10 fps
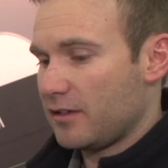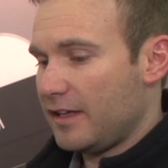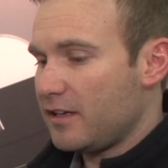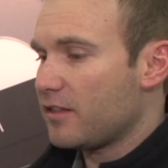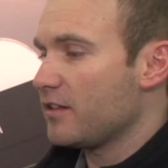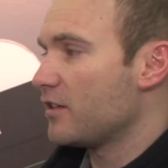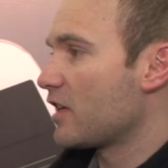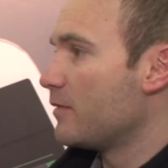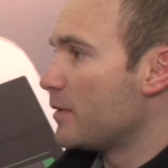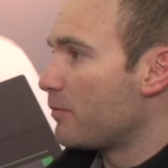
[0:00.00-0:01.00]
anything that's
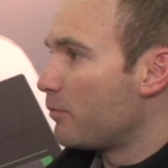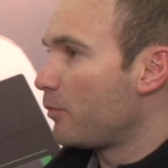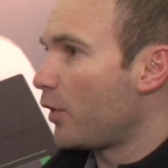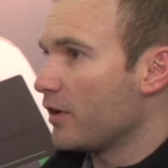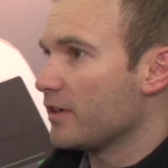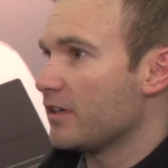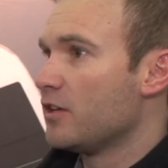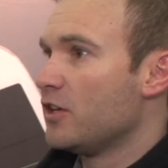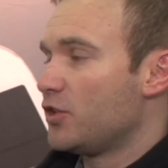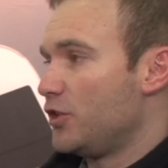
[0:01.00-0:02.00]
going to be pertinent
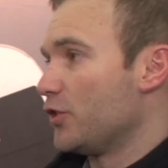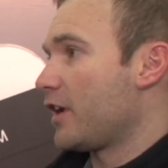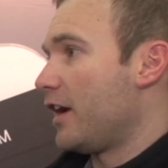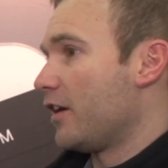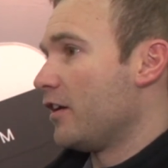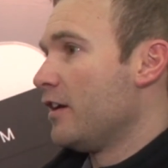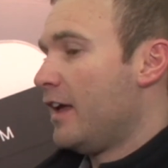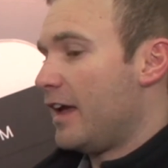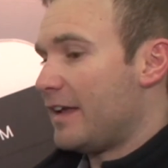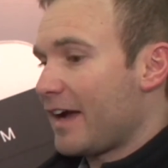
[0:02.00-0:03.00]
to your care,
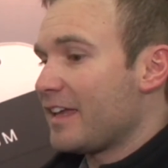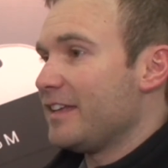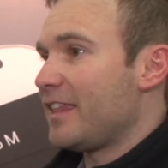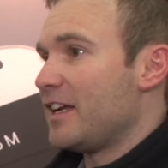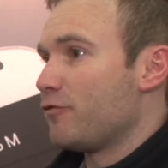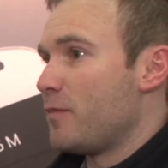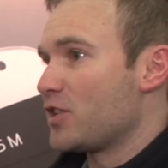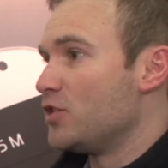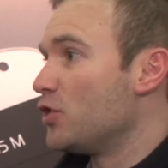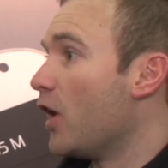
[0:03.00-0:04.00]
and I can get that
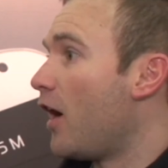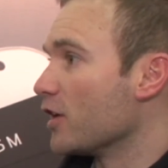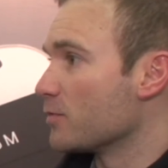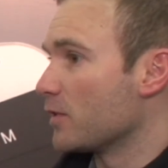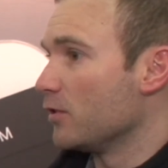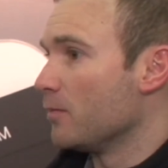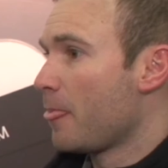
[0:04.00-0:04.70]
information to the hospital.